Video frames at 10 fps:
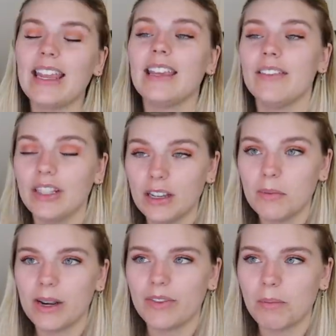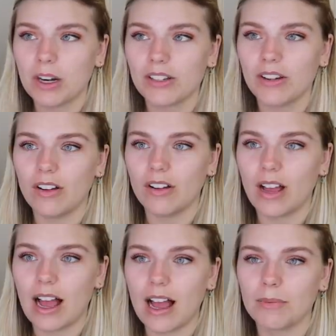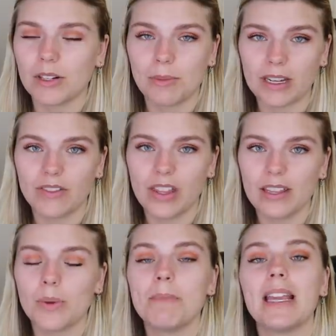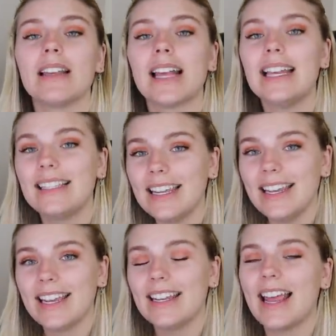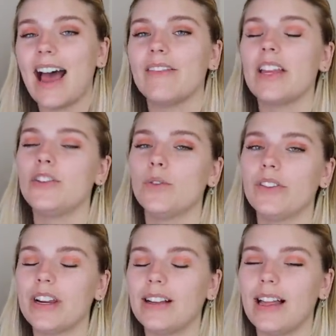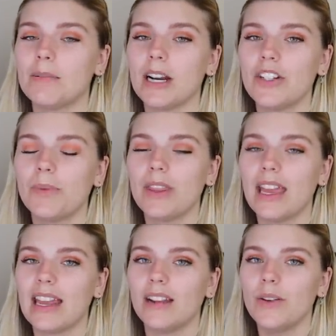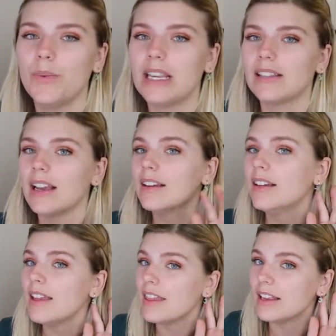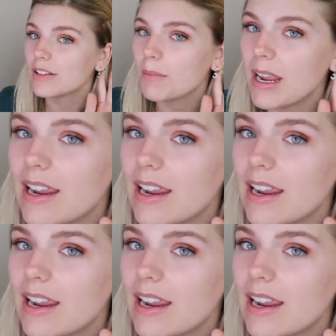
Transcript: I can give a little bit of a personal perspective on this one because I did have a jewelry collaboration with Ana Luisa. These are my